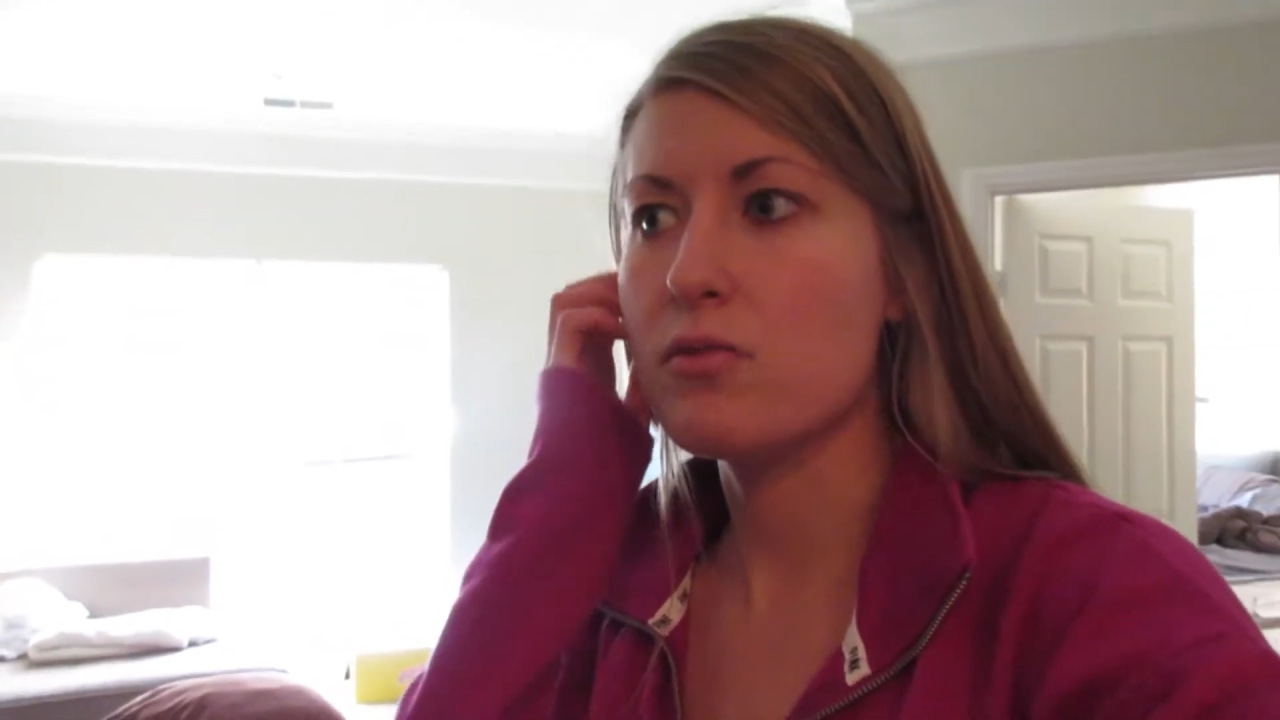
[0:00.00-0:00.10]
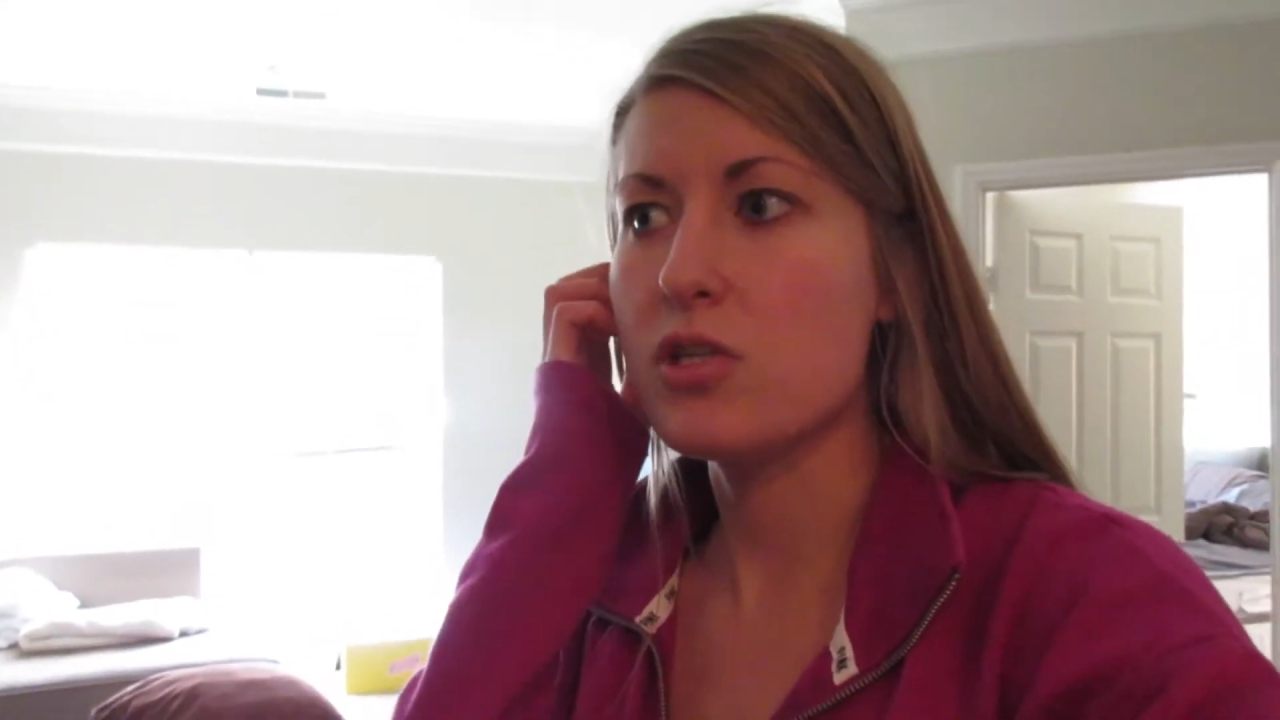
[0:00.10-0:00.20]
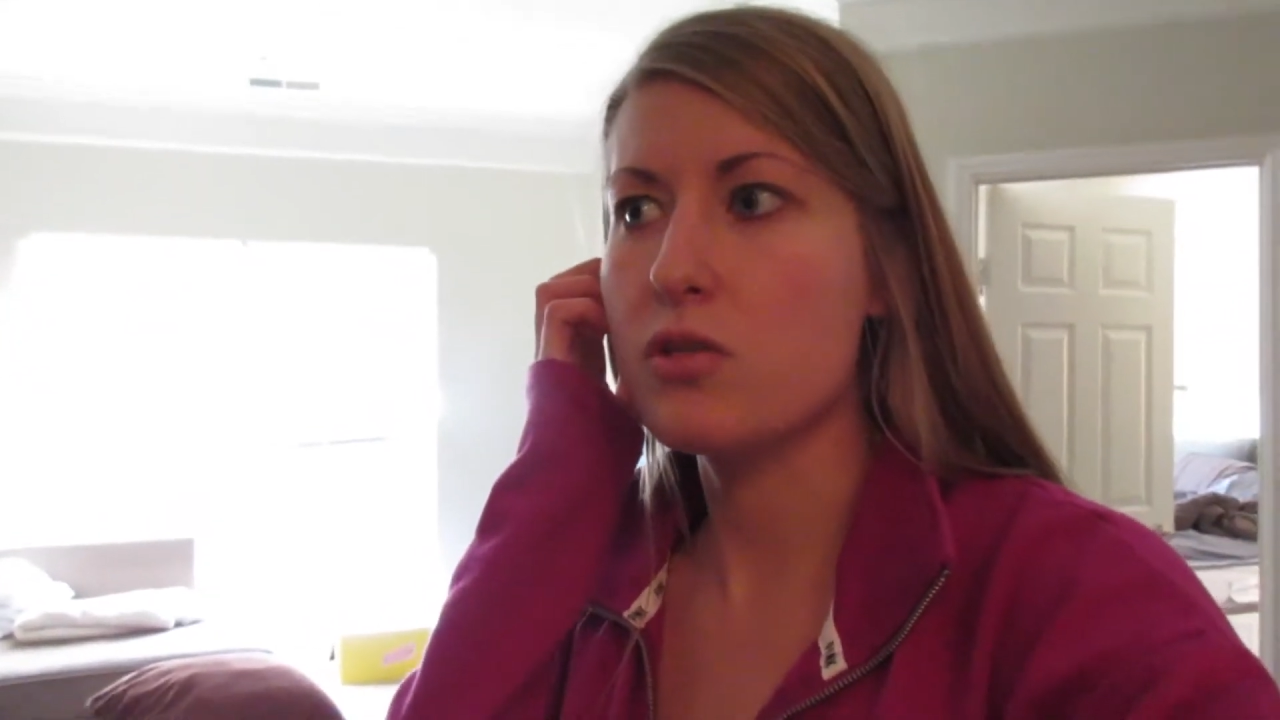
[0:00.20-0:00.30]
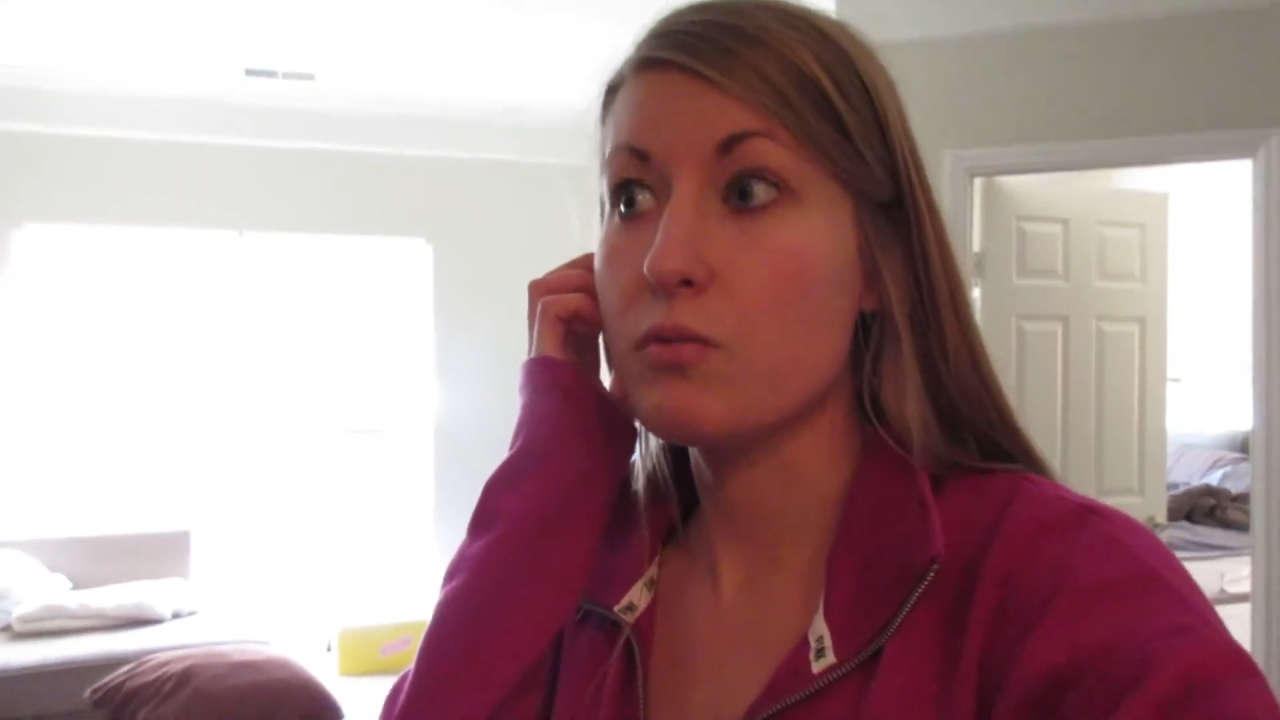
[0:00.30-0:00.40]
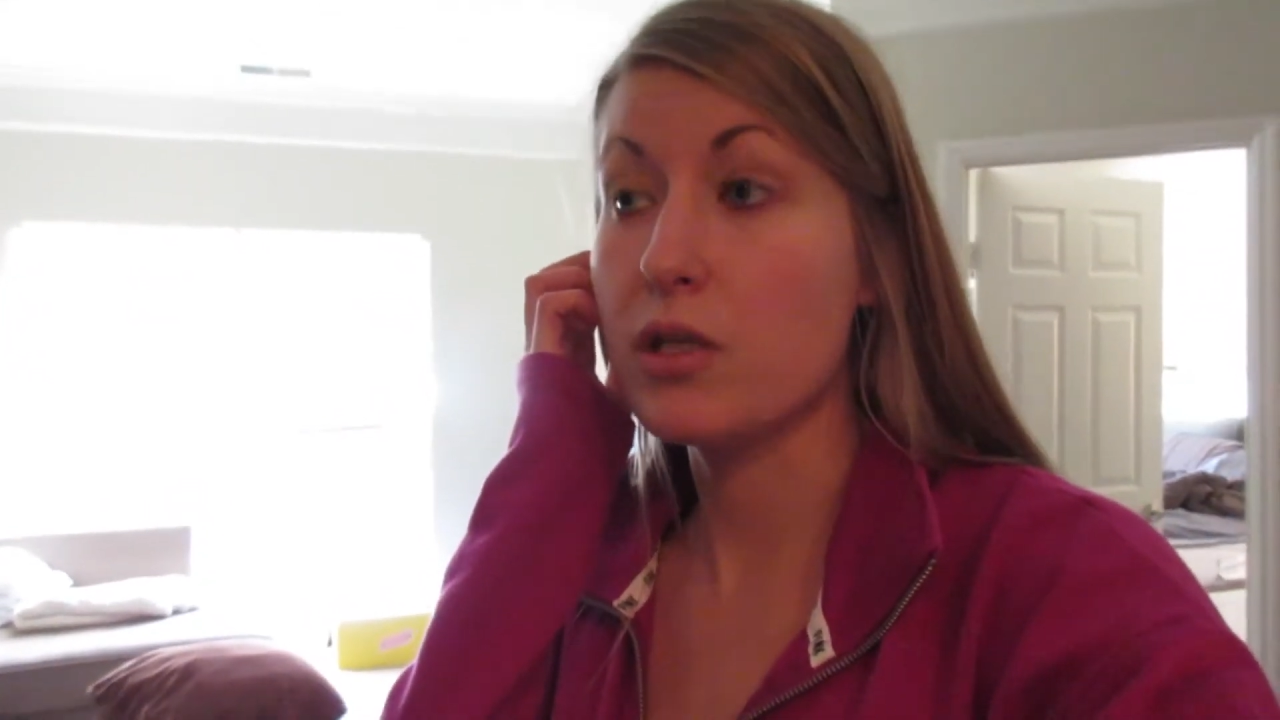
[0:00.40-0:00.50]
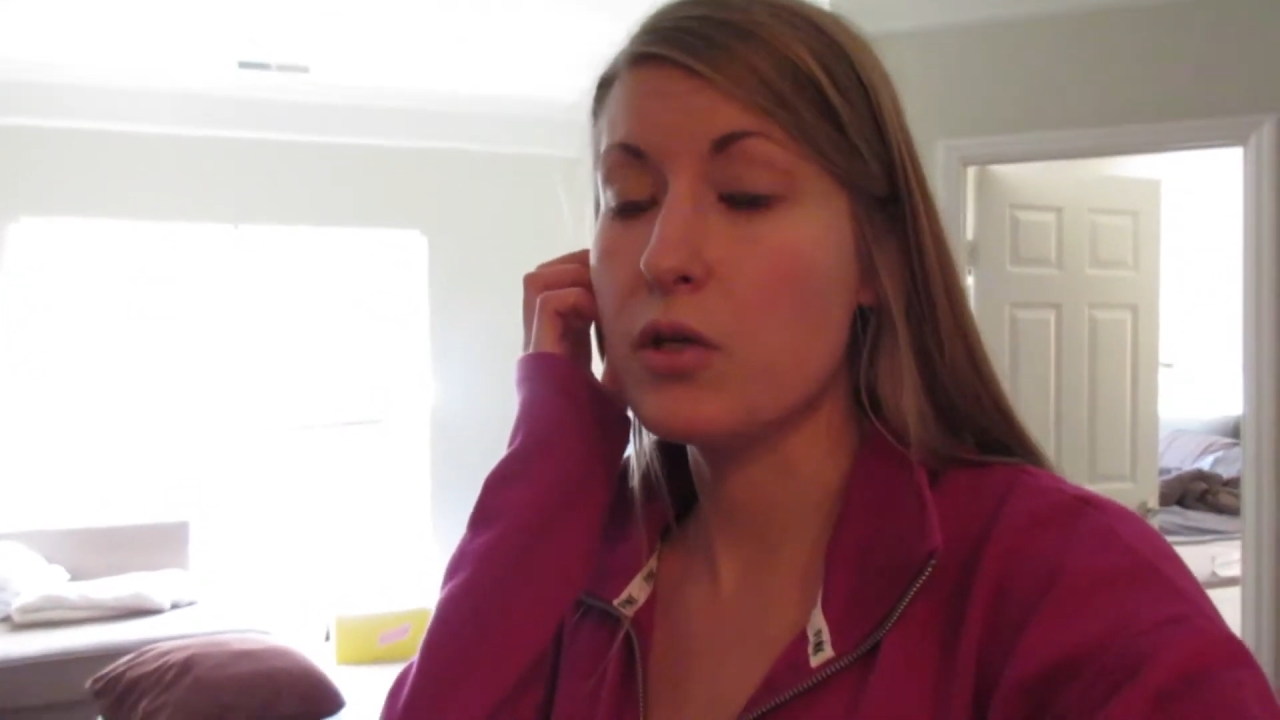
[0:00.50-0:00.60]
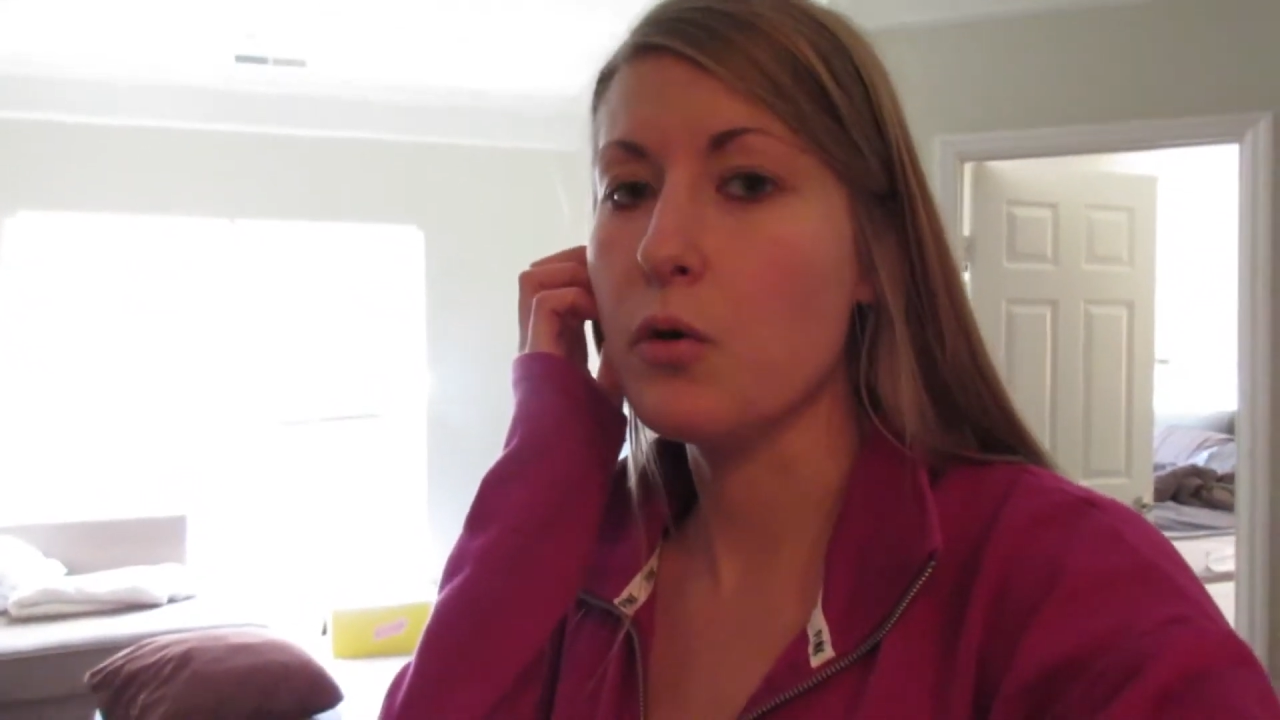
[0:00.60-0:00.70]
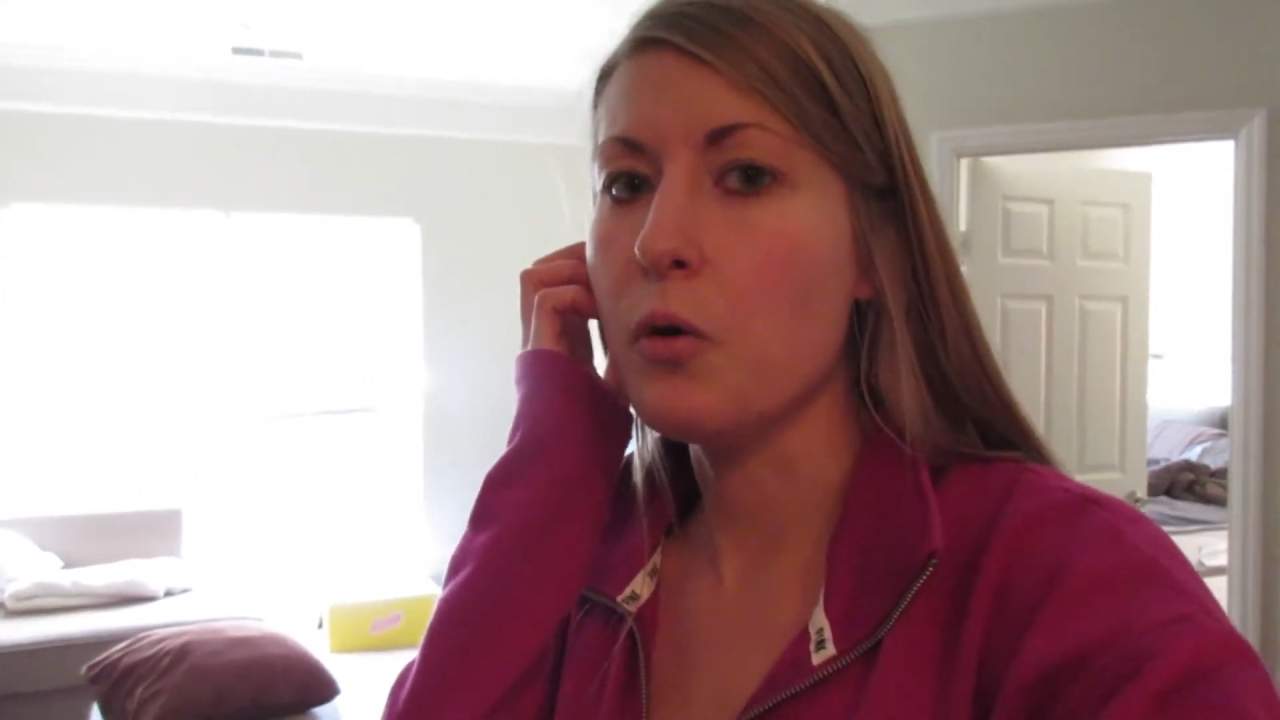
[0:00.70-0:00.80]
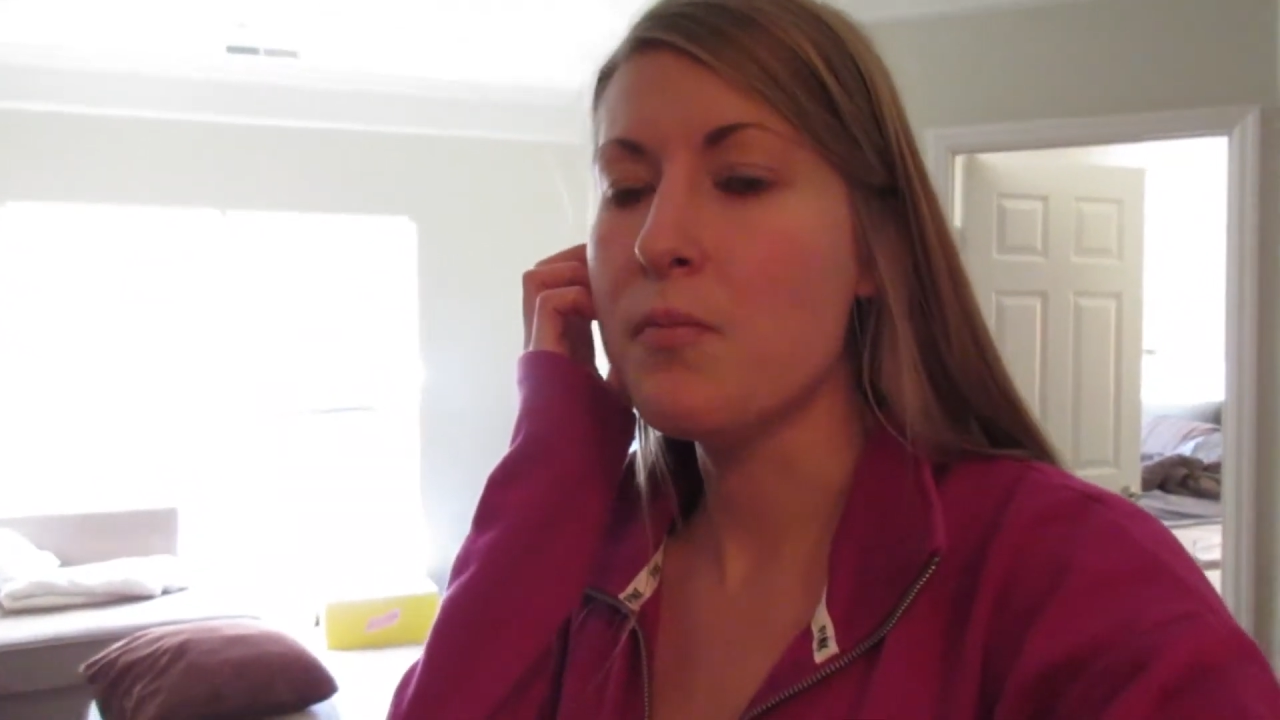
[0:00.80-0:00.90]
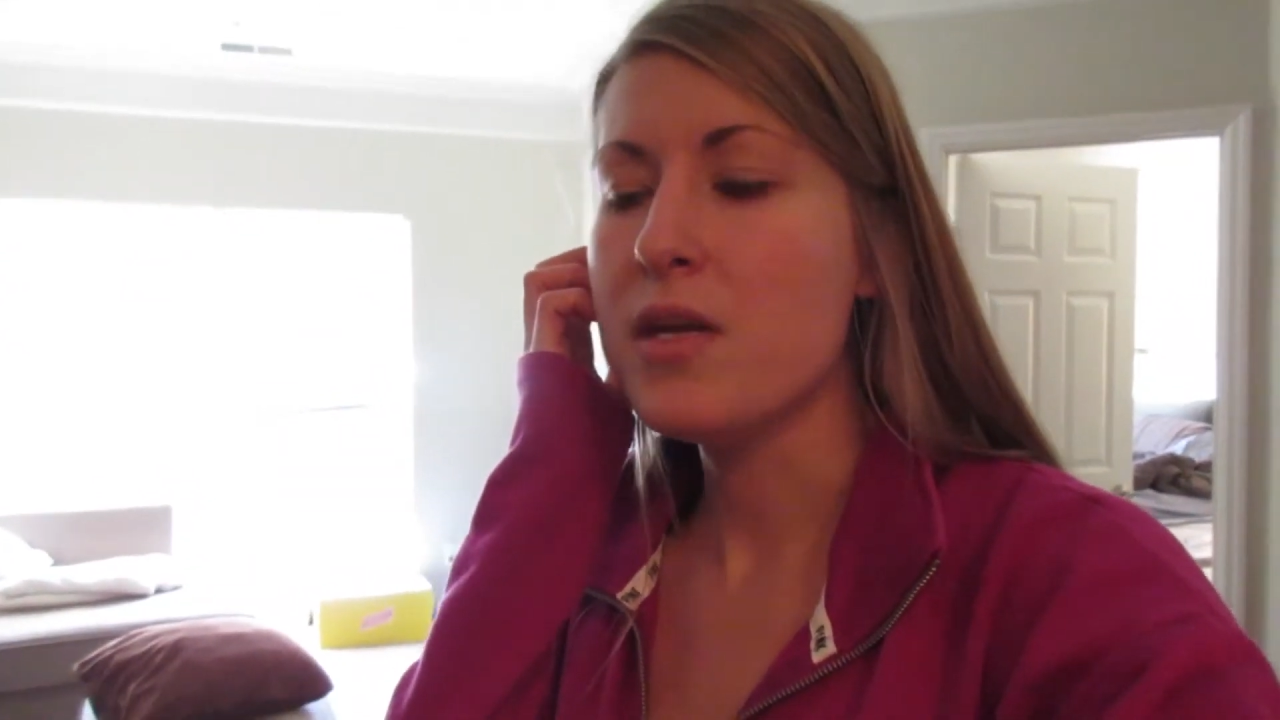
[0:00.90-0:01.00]
which is really
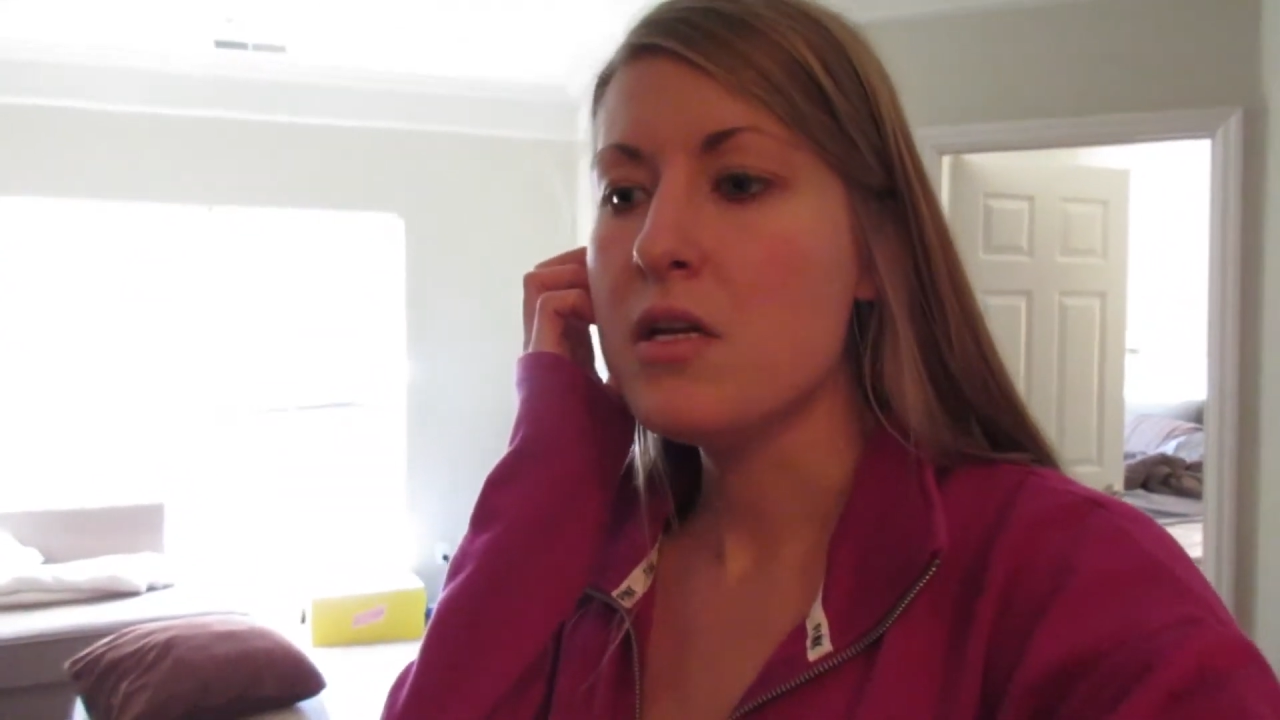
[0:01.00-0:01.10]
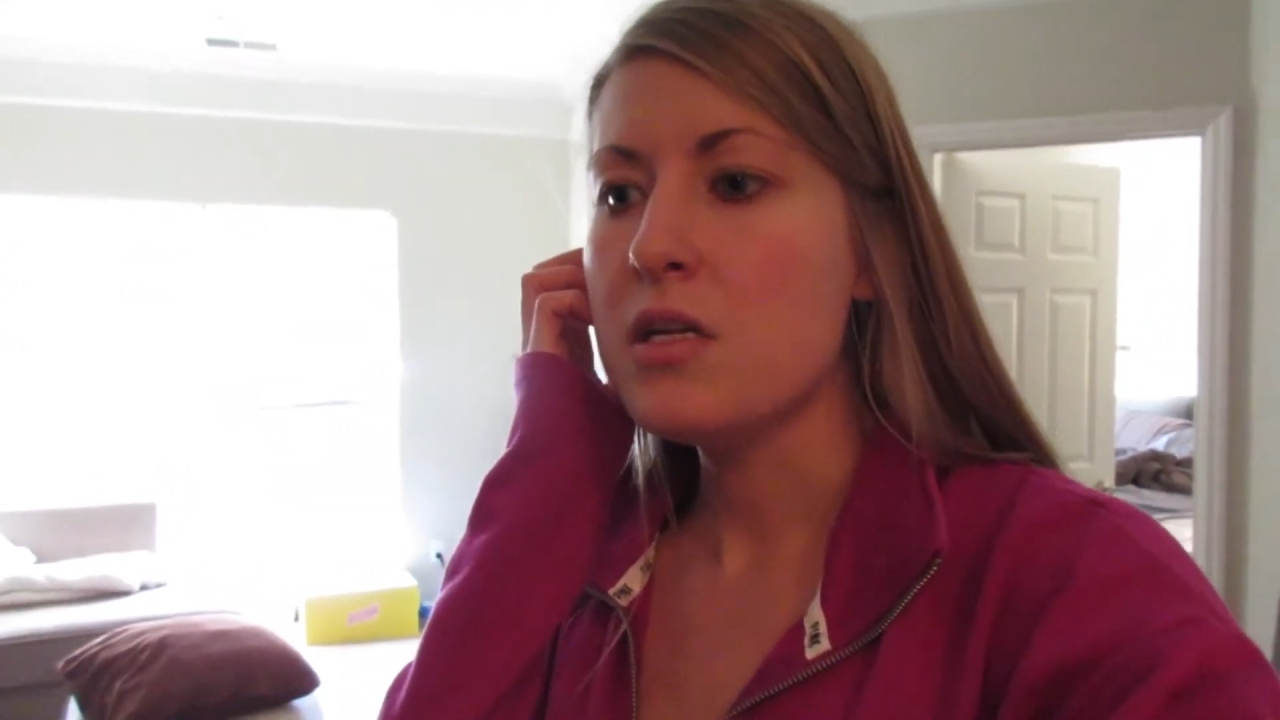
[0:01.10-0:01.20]
cool.